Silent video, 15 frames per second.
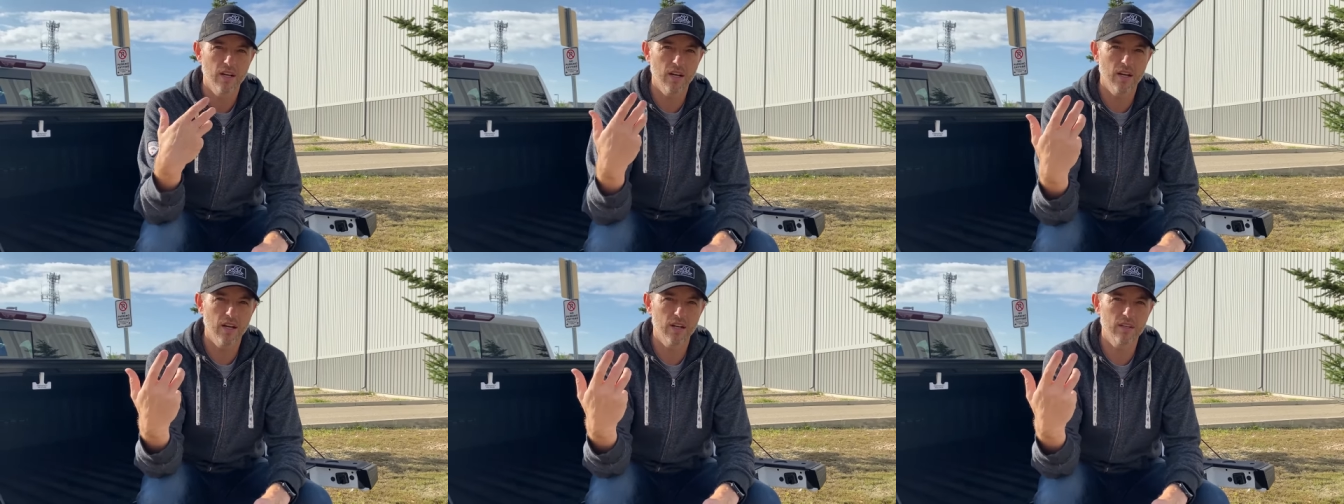
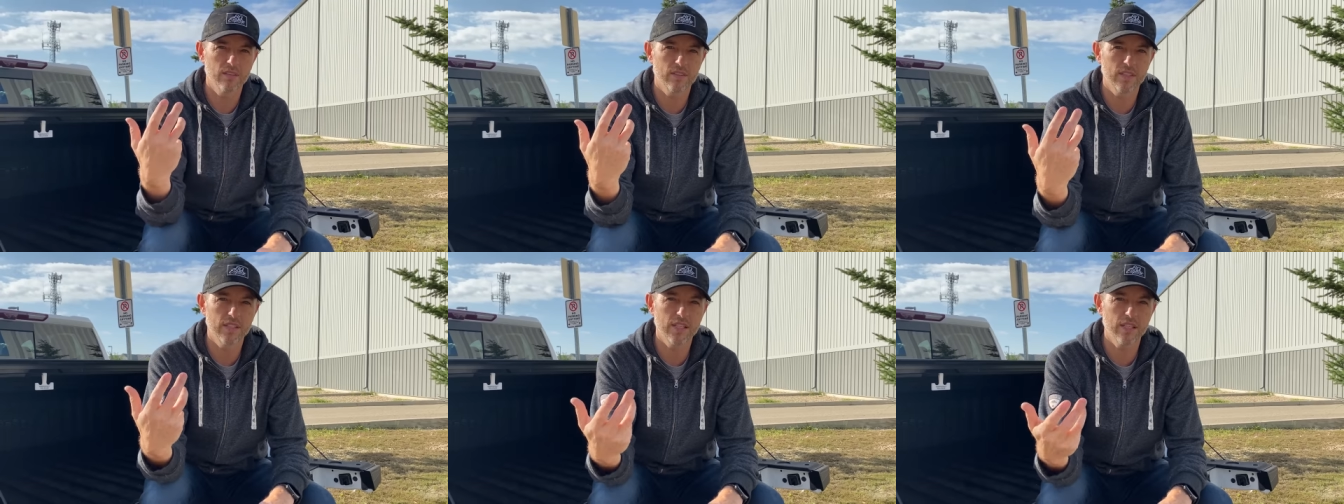
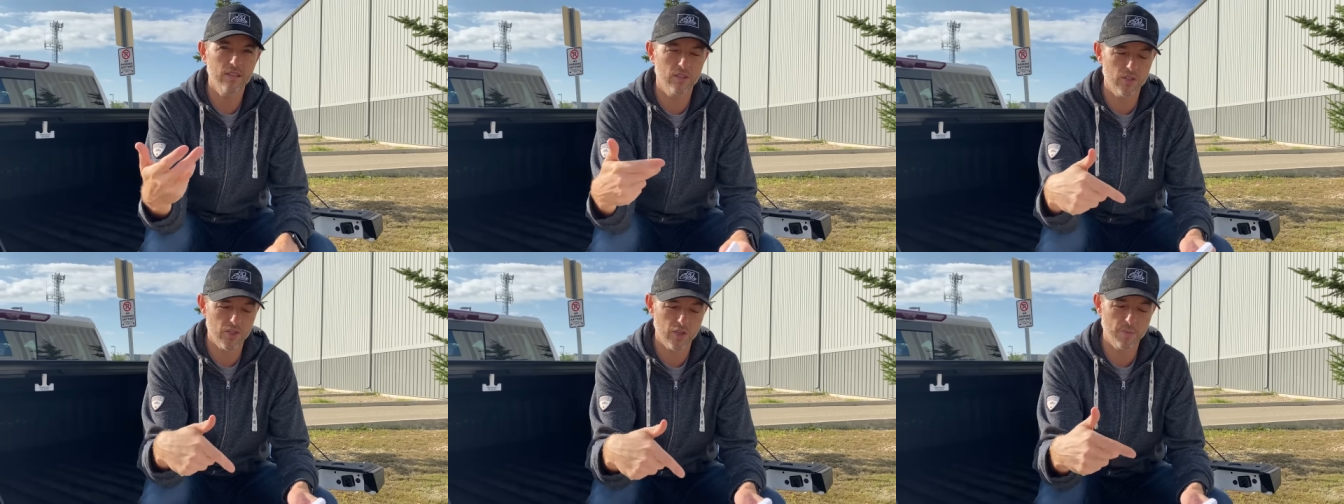The
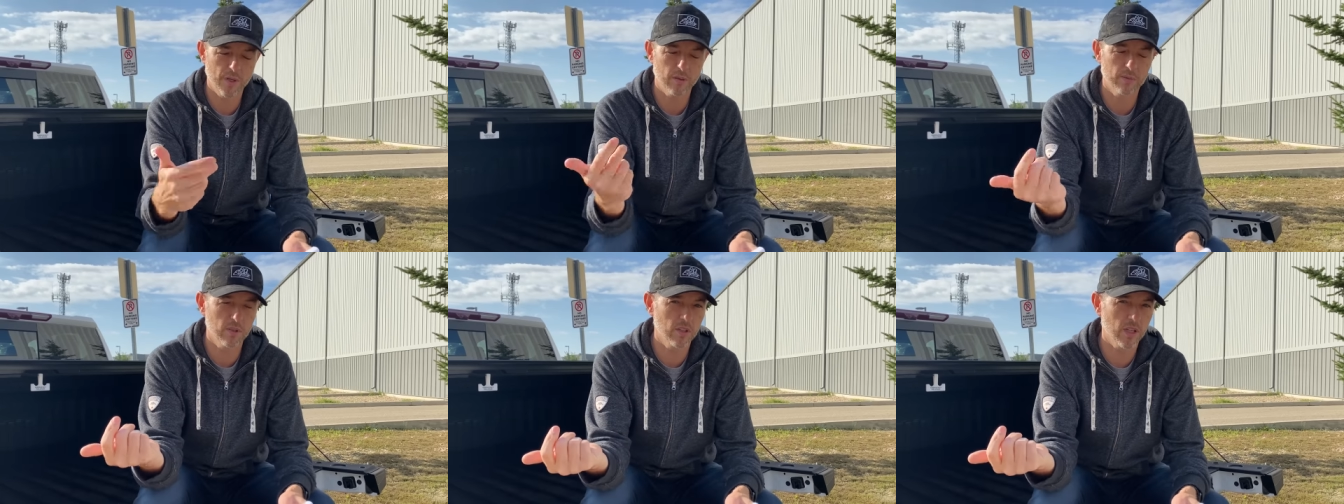dealer should be
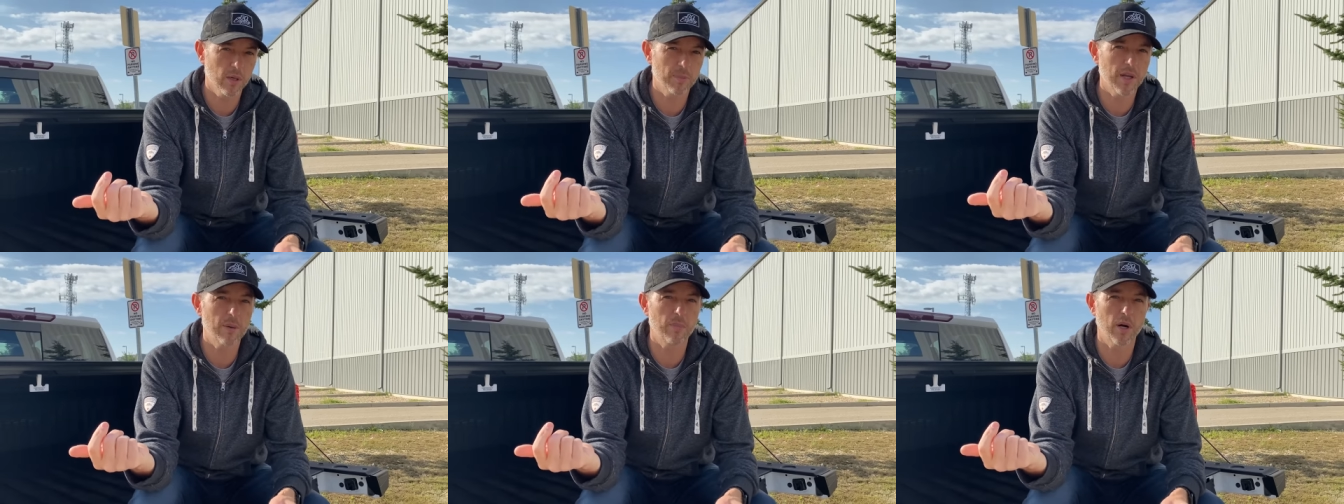able to look
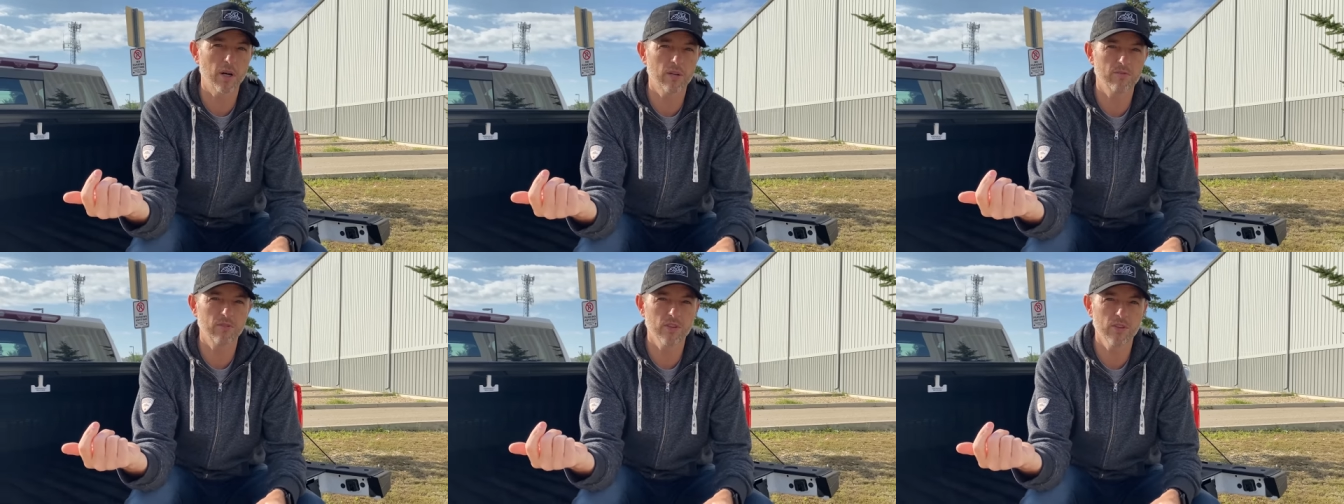up that
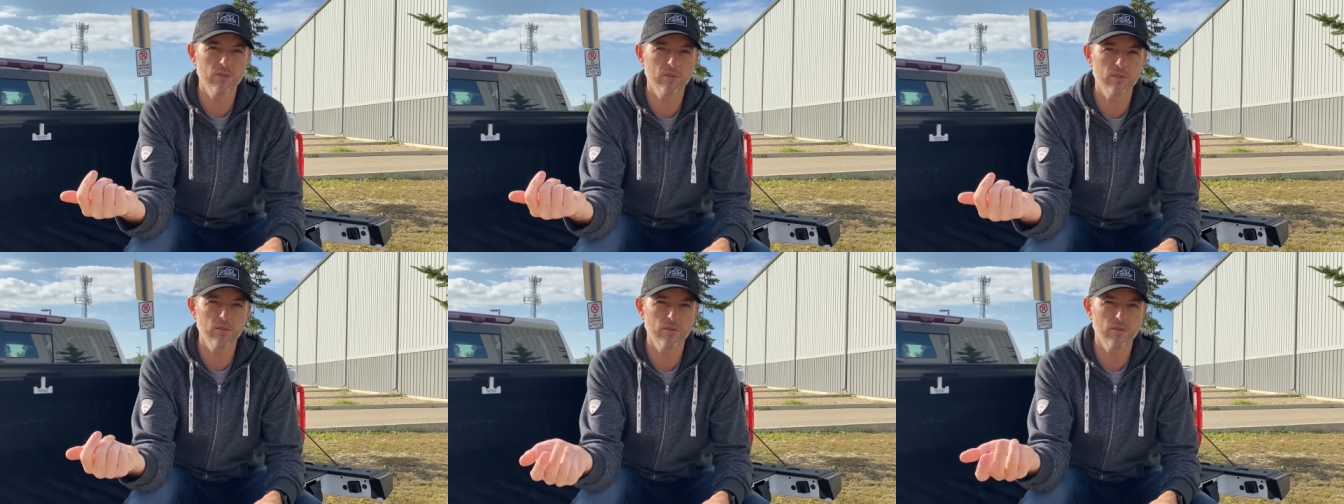part for
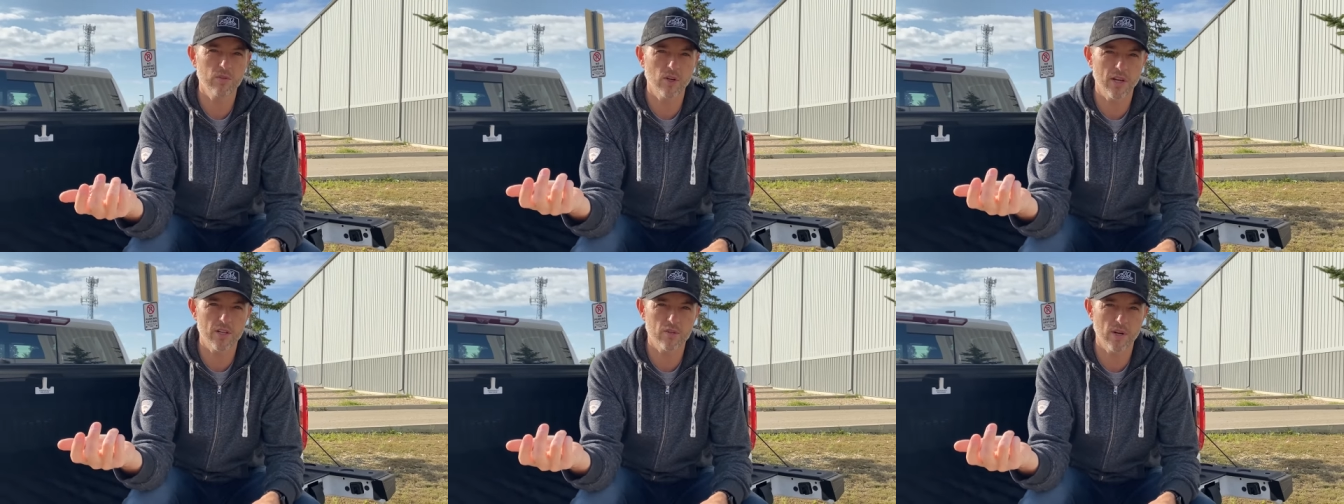you,
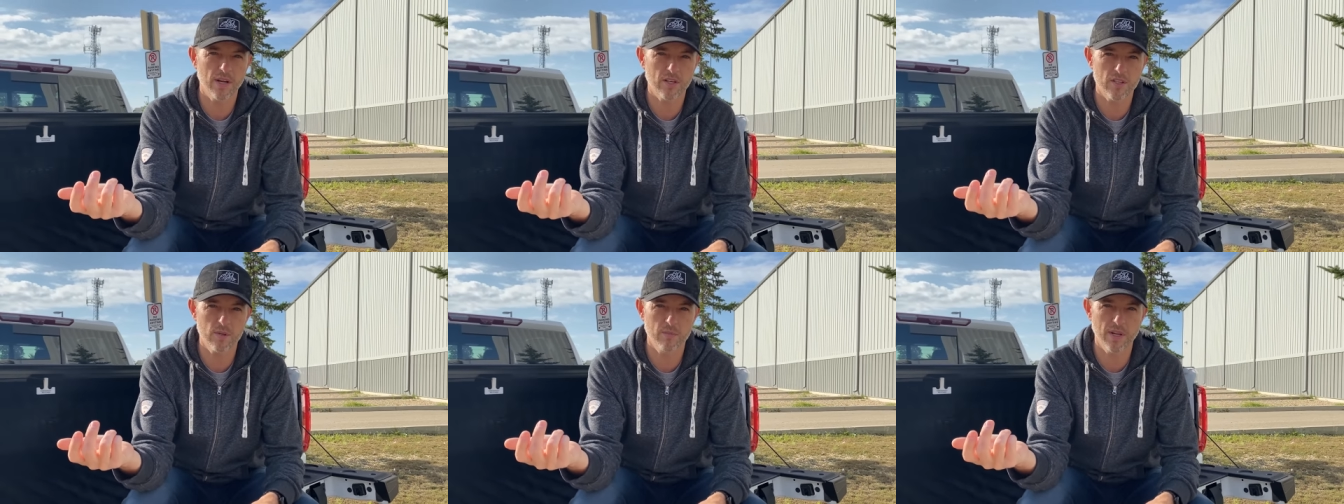try and
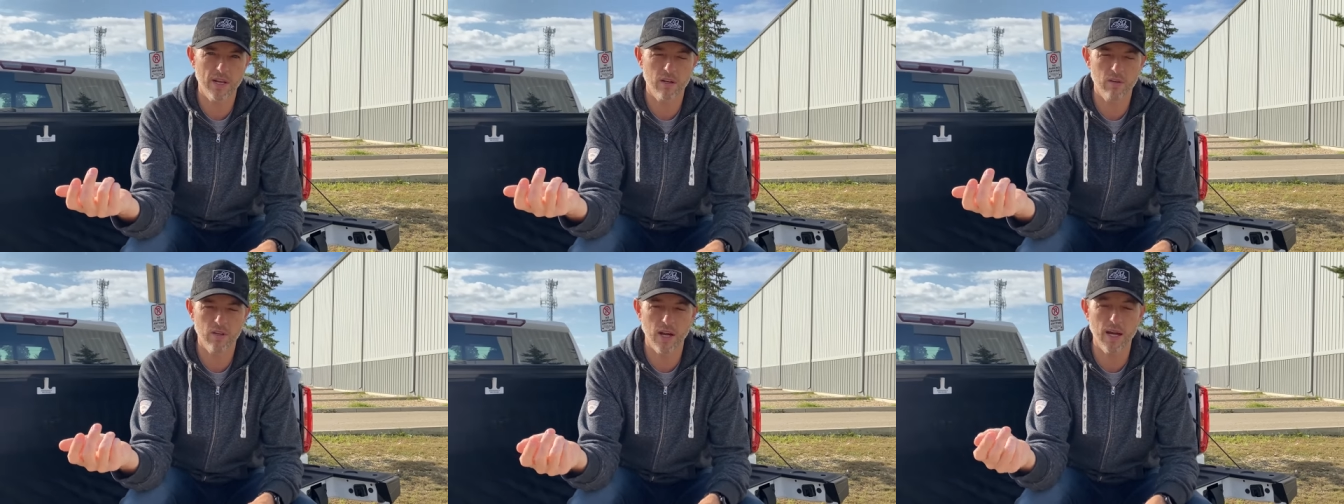track some down.